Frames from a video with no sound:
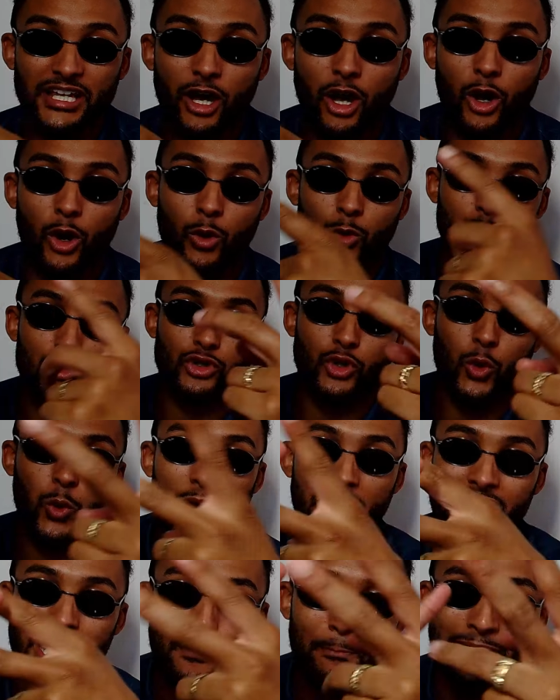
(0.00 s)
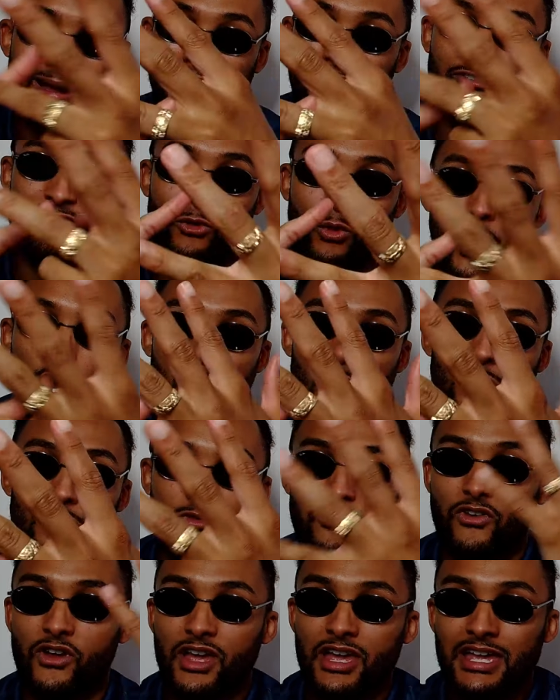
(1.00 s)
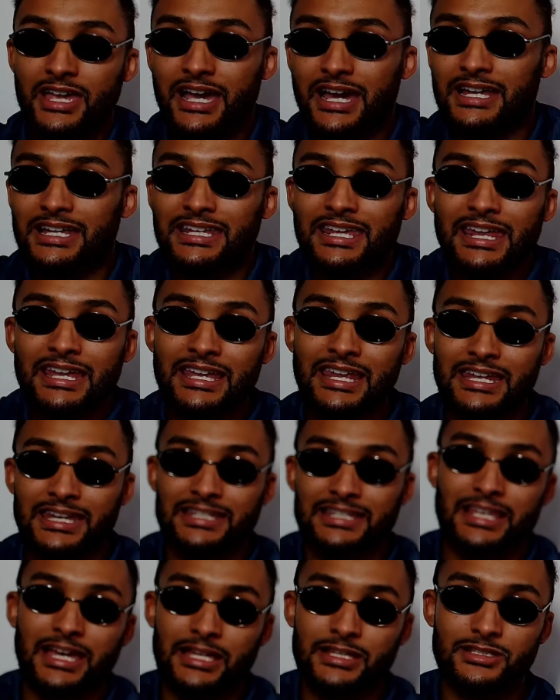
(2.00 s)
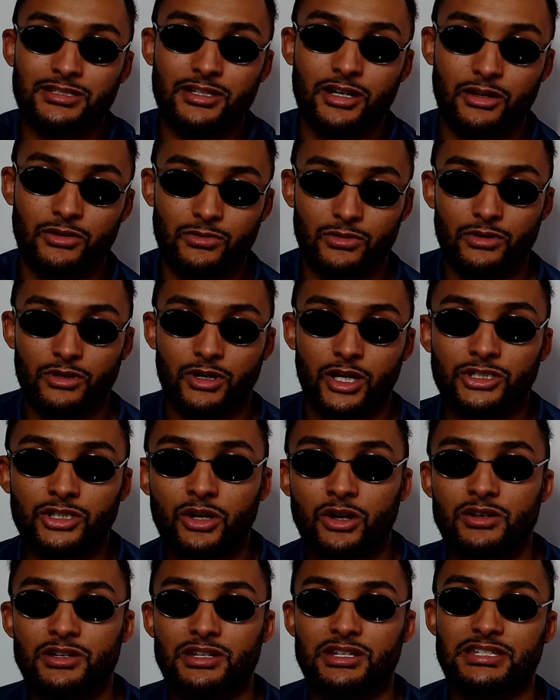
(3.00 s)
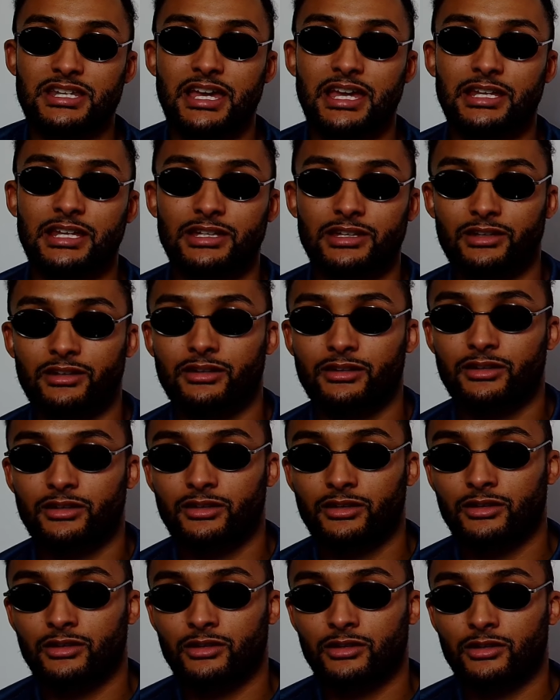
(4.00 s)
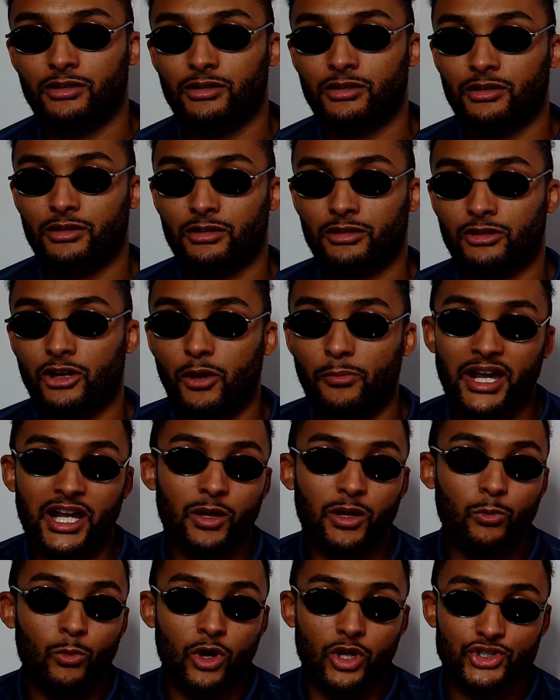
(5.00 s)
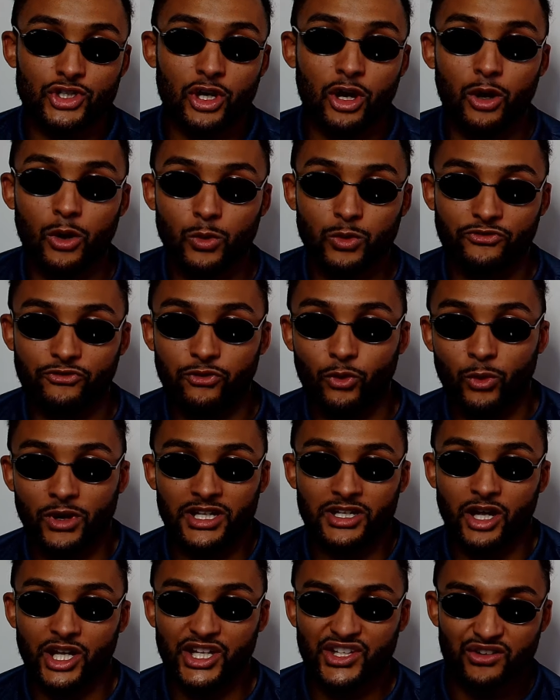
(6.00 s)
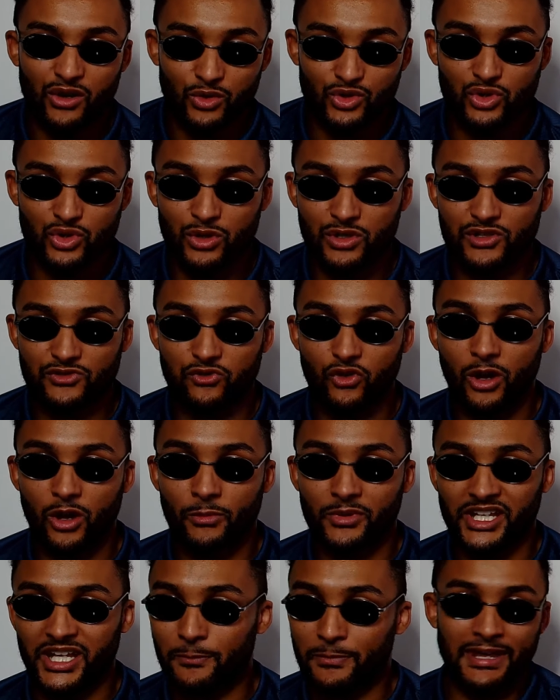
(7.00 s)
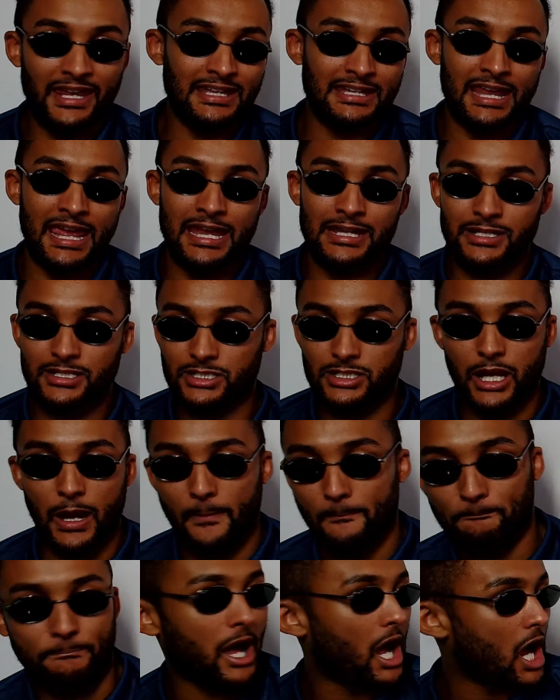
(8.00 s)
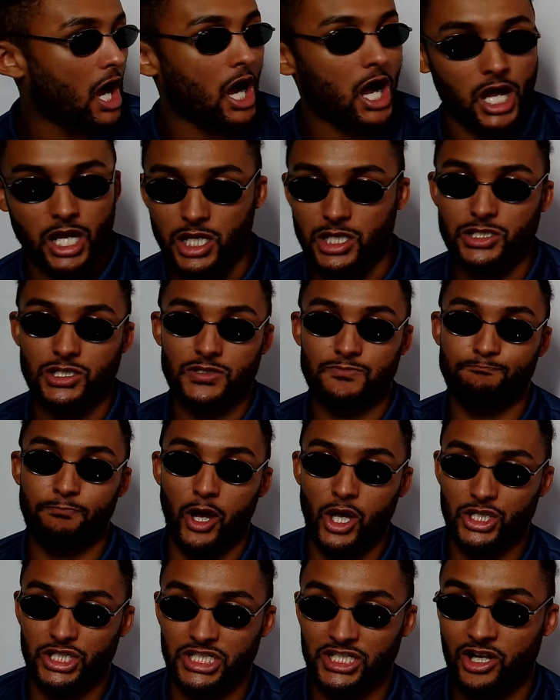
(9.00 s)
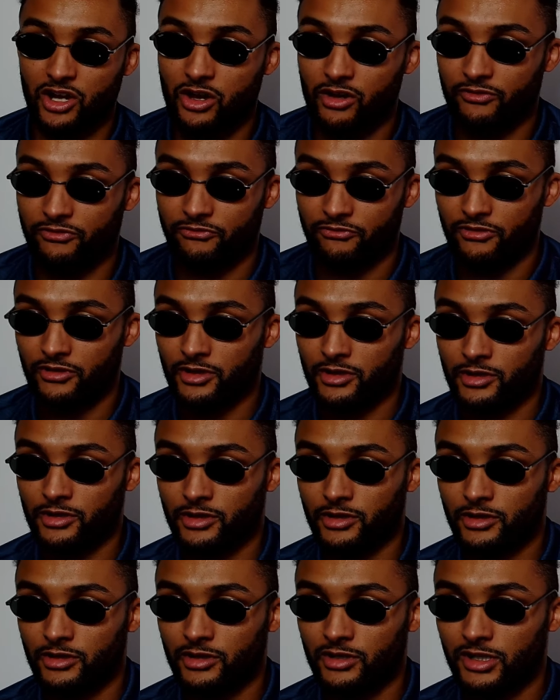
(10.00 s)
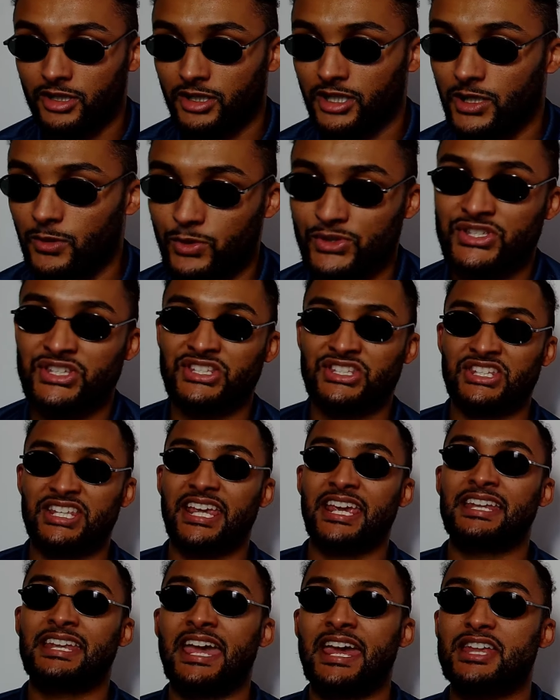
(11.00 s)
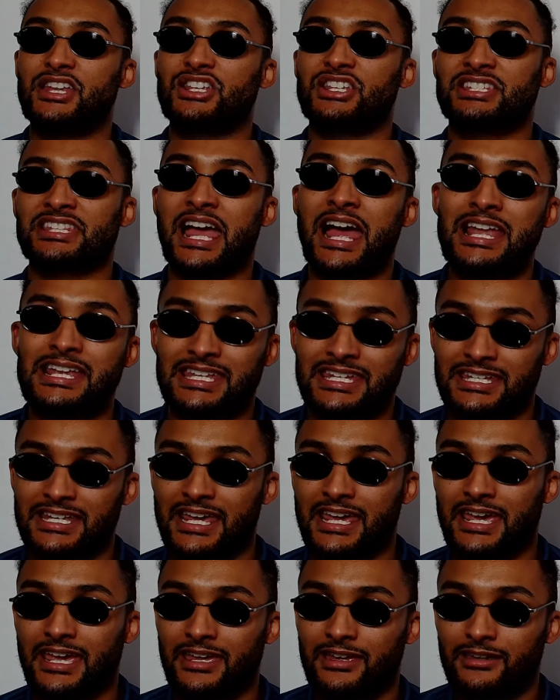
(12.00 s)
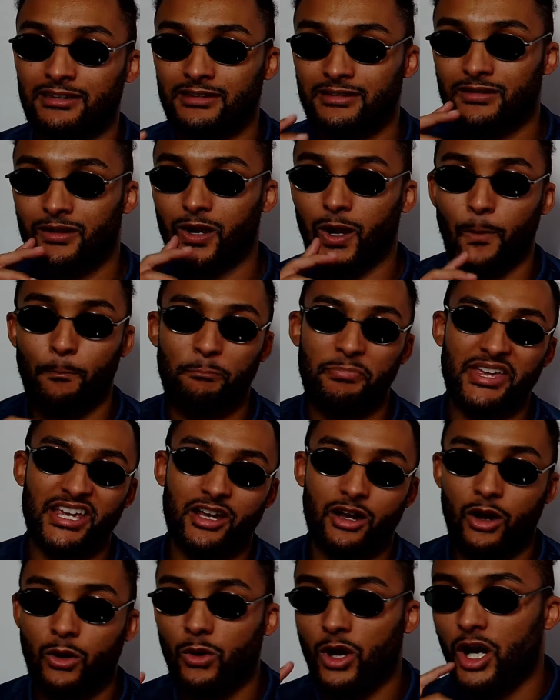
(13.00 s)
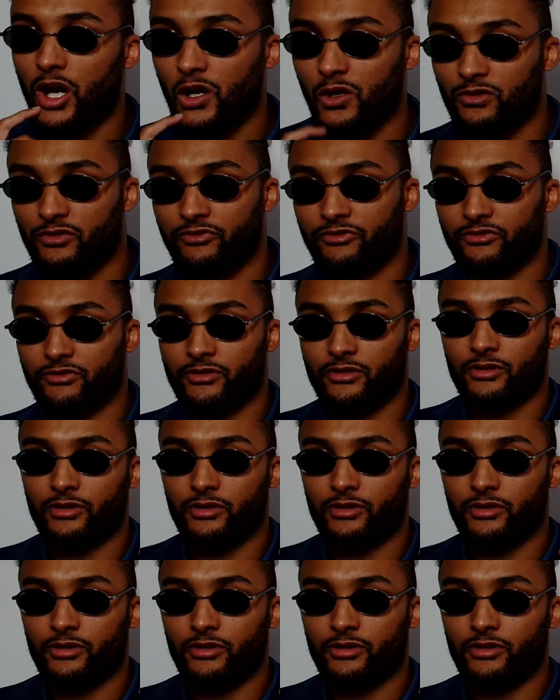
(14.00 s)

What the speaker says: old, quick, powerful oaf, and he ain't letting his hands go. I don't understand. Go back and watch old 49-year-old George Foreman. He'd be in there just like, bosh, just boshing off. He wasn't sitting there, just standing there, like a big old oaf.